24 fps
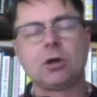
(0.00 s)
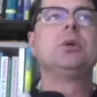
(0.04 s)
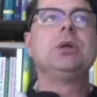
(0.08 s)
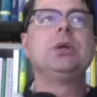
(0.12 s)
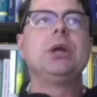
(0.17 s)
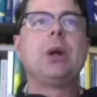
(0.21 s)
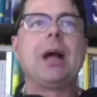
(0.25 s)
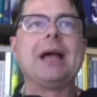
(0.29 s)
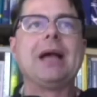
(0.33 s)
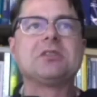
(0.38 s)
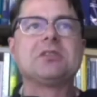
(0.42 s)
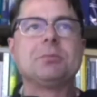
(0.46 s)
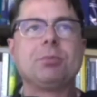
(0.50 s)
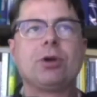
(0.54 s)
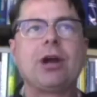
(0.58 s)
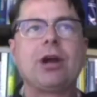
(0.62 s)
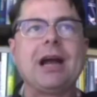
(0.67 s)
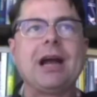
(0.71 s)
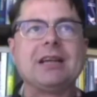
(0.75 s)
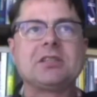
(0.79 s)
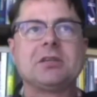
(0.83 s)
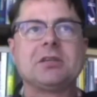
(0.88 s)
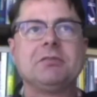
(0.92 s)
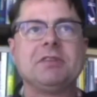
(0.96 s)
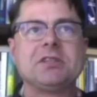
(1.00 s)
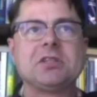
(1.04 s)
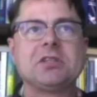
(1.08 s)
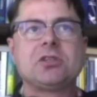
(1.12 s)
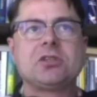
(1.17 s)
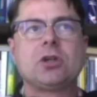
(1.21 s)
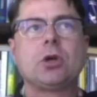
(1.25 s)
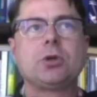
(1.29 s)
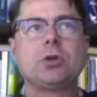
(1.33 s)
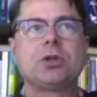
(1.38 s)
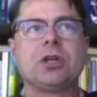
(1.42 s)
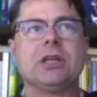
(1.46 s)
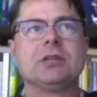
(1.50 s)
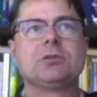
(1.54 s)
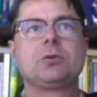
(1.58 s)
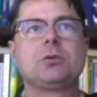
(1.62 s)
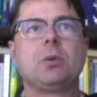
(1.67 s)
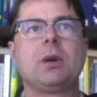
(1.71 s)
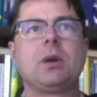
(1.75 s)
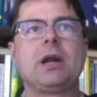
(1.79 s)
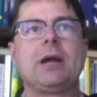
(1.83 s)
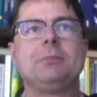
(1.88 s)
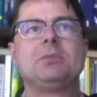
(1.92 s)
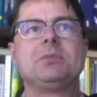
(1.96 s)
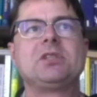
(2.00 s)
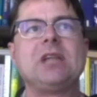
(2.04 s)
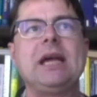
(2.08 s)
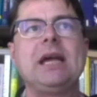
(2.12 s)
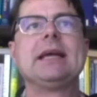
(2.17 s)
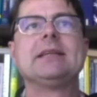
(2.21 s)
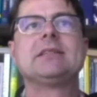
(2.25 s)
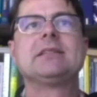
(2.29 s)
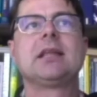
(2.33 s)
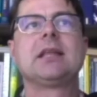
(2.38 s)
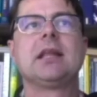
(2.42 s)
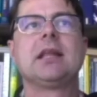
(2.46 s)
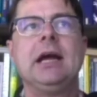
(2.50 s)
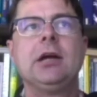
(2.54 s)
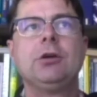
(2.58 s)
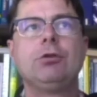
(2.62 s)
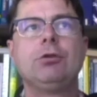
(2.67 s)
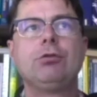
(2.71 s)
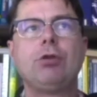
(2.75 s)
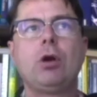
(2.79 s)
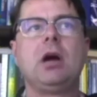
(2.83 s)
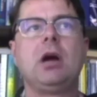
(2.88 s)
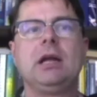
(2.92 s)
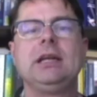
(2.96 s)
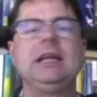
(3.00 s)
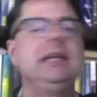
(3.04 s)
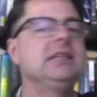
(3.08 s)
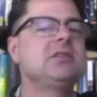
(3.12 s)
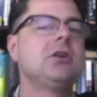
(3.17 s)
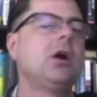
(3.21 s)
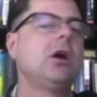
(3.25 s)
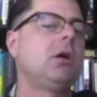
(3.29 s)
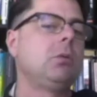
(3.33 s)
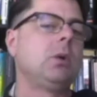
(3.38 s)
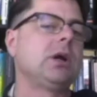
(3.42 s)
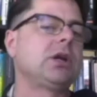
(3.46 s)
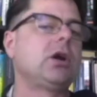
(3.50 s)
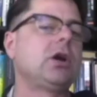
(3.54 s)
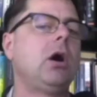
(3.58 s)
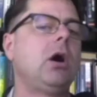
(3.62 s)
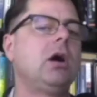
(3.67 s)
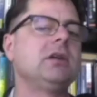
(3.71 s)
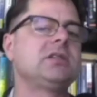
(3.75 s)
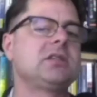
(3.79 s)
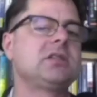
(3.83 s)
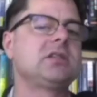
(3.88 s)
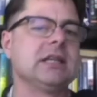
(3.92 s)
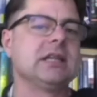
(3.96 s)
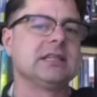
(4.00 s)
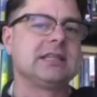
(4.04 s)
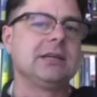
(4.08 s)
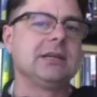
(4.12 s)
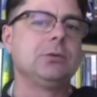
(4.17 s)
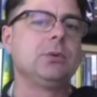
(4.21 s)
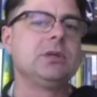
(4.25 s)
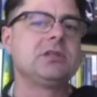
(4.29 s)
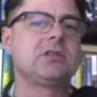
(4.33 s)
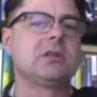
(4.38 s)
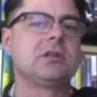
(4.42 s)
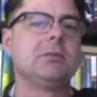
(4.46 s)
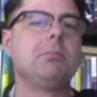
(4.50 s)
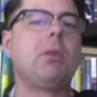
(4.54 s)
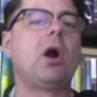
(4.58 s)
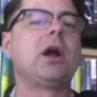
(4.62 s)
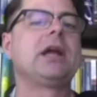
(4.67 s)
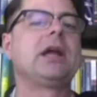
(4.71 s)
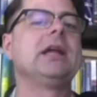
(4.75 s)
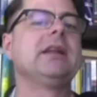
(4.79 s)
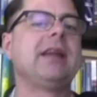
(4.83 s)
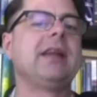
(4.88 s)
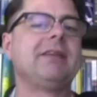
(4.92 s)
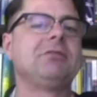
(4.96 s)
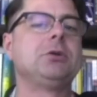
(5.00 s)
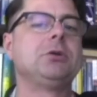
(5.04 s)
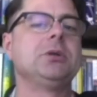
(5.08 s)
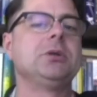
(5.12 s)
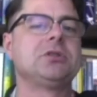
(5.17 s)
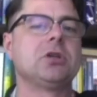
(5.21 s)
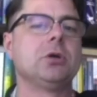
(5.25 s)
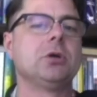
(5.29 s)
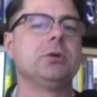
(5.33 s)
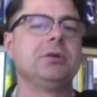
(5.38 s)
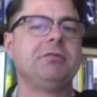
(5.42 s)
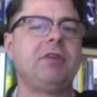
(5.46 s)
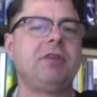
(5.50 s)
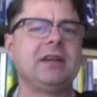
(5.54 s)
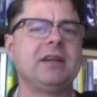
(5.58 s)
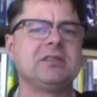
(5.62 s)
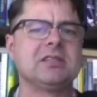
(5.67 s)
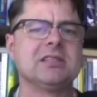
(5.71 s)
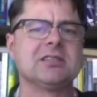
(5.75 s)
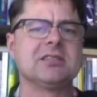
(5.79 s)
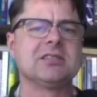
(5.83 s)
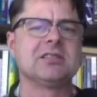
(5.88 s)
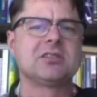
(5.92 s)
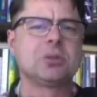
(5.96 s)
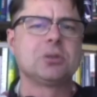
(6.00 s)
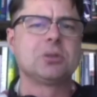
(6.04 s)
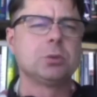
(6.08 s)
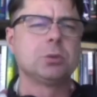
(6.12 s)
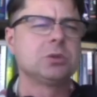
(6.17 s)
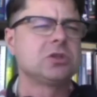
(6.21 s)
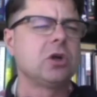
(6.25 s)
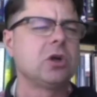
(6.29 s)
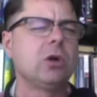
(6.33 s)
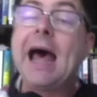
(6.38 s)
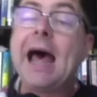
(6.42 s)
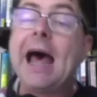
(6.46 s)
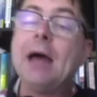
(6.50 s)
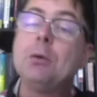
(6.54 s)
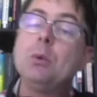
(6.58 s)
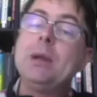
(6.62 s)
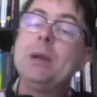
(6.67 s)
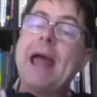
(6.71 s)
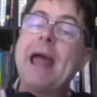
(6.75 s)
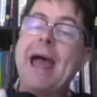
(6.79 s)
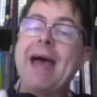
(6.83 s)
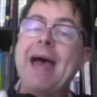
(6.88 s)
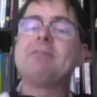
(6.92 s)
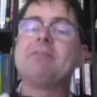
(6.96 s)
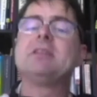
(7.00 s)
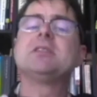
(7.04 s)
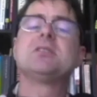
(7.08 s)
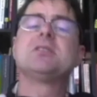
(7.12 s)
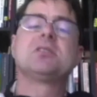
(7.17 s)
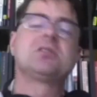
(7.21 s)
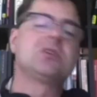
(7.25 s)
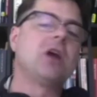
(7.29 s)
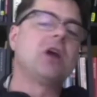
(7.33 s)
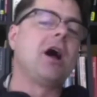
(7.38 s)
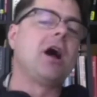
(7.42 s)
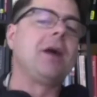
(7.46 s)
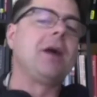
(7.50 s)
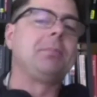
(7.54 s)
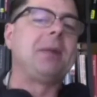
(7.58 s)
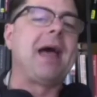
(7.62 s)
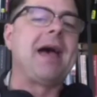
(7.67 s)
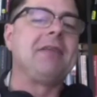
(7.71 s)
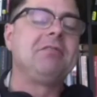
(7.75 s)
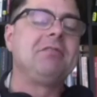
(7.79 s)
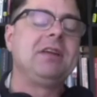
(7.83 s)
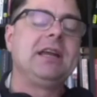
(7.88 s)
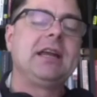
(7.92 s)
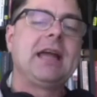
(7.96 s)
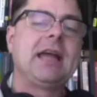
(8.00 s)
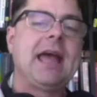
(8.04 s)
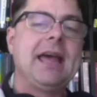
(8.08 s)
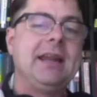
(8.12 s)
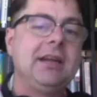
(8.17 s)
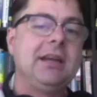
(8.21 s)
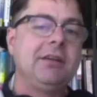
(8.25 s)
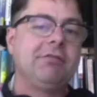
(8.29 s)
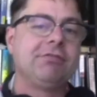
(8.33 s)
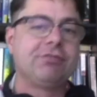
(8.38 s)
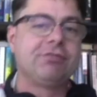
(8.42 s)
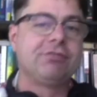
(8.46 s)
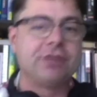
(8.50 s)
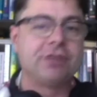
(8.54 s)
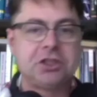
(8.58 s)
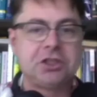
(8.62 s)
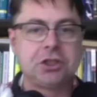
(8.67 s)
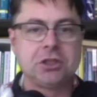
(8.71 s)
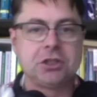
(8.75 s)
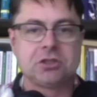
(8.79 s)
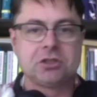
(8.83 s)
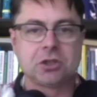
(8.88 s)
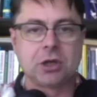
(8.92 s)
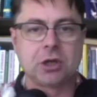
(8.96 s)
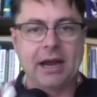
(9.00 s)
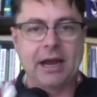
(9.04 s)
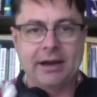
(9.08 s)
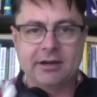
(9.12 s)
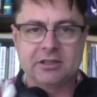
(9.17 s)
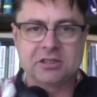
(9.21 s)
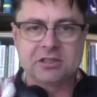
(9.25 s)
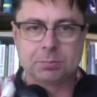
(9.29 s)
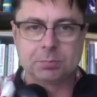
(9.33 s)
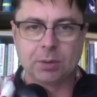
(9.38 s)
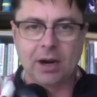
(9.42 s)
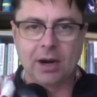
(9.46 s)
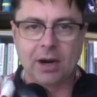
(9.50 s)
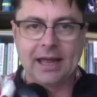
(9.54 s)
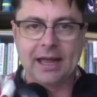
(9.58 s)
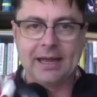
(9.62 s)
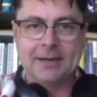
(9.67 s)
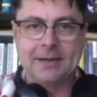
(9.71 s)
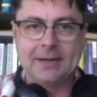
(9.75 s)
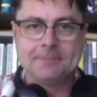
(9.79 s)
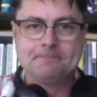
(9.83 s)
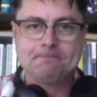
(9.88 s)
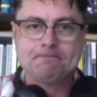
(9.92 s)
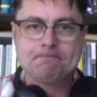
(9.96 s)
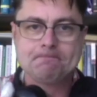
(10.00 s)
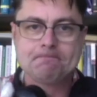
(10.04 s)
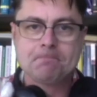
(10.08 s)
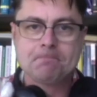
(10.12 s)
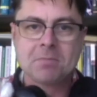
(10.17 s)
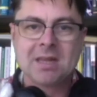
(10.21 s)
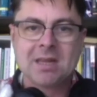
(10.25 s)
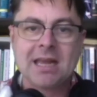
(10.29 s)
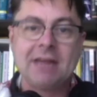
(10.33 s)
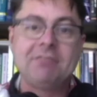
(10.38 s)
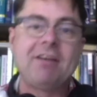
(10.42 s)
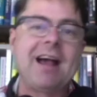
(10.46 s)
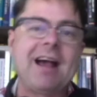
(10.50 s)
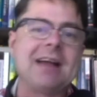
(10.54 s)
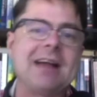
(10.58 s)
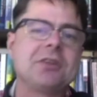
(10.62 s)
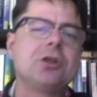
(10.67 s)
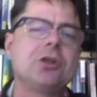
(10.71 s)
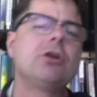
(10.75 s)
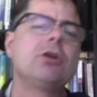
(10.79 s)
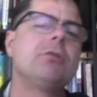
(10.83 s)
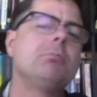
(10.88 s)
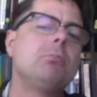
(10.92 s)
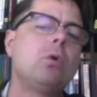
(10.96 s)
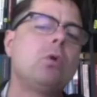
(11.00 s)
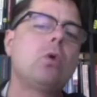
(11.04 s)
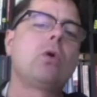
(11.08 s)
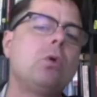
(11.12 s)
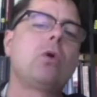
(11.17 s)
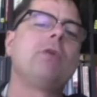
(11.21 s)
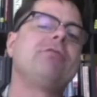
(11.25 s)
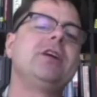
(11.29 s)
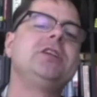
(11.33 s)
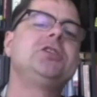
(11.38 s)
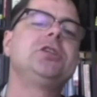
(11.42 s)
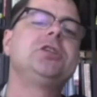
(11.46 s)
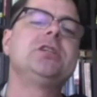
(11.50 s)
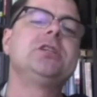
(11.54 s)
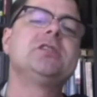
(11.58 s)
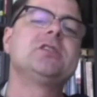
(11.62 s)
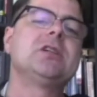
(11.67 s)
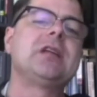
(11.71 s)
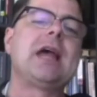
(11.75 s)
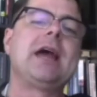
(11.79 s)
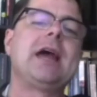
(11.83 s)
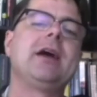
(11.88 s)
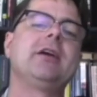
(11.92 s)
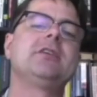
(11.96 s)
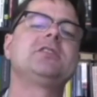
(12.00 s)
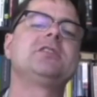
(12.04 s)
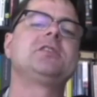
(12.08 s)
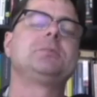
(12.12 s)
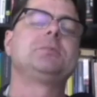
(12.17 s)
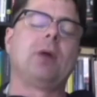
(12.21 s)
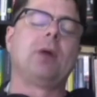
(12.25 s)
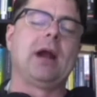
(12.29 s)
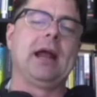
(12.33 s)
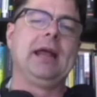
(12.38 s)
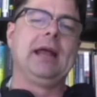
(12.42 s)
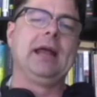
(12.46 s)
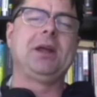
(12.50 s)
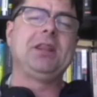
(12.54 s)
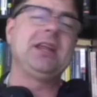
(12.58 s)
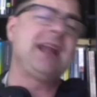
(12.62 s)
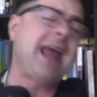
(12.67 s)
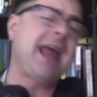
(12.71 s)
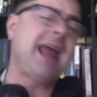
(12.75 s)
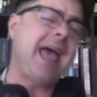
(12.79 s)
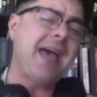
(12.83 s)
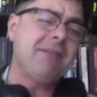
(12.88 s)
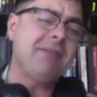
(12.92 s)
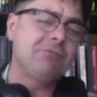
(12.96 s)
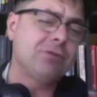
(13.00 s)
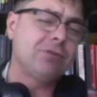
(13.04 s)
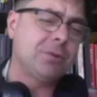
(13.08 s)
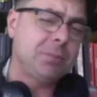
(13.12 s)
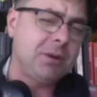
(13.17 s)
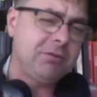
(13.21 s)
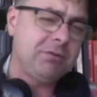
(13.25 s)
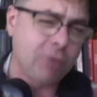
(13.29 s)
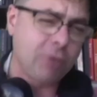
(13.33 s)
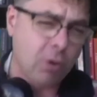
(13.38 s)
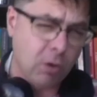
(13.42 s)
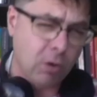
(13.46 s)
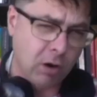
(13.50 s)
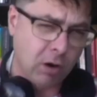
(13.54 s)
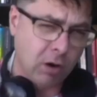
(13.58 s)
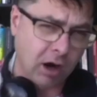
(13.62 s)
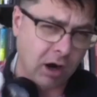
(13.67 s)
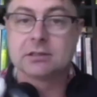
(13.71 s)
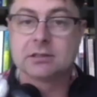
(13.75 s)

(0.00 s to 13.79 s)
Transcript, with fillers: So as a progressive, as a socialist, what I'm saying is growth is not what caused this, it was the market left to its own devices. And we haven't stopped having any fridges and hairspray in fact, there are more fridges and hairspray than ever before.